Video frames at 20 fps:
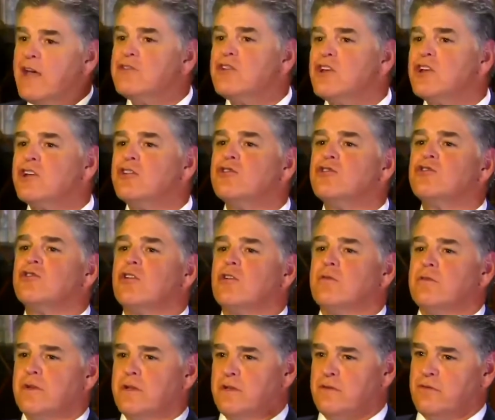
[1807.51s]
As a
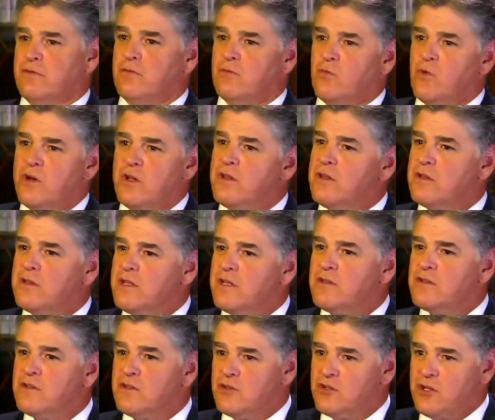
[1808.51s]
conservative, one of the
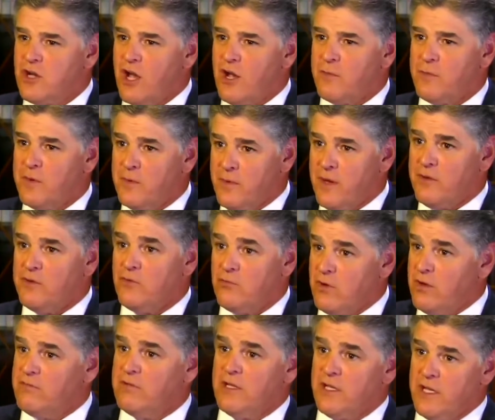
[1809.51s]
things that shocked me about the
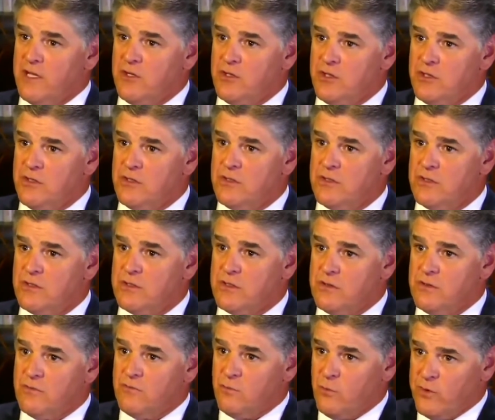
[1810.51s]
revelations
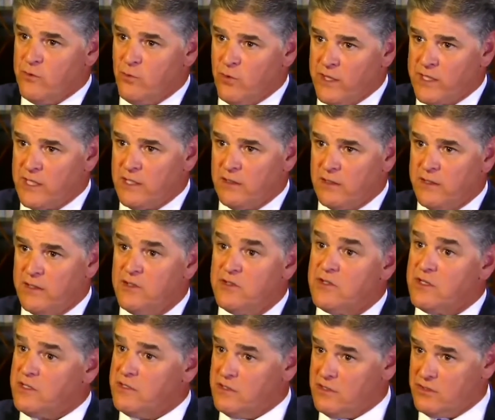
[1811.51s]
with
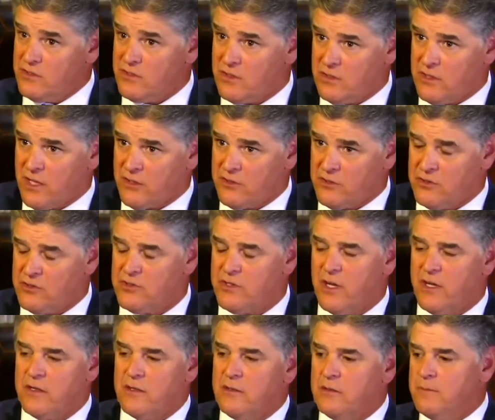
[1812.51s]
WikiLeaks in this election
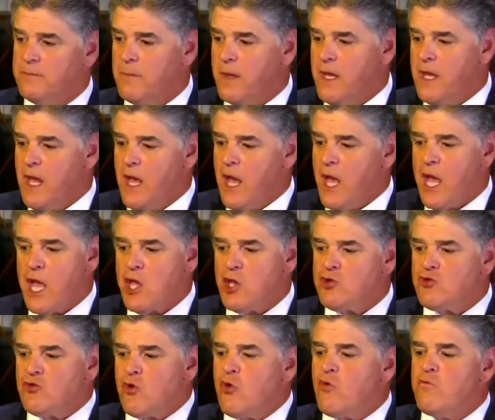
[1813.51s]
cycle,
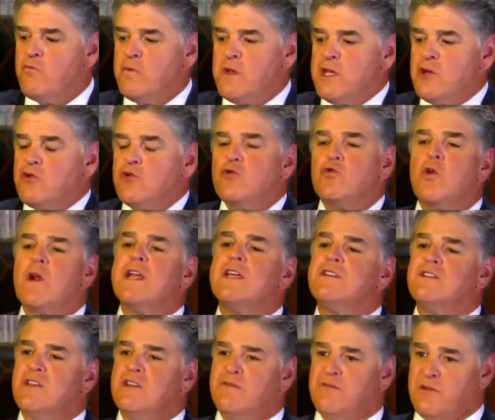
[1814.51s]
it drove me
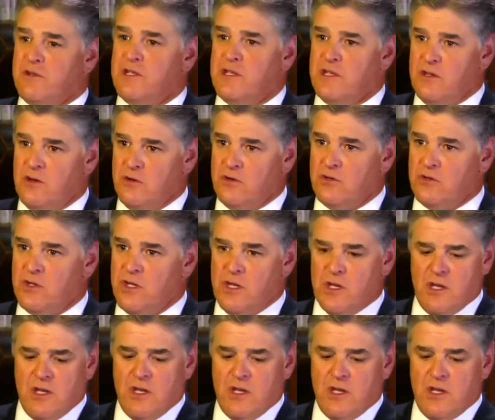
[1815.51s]
crazy for years.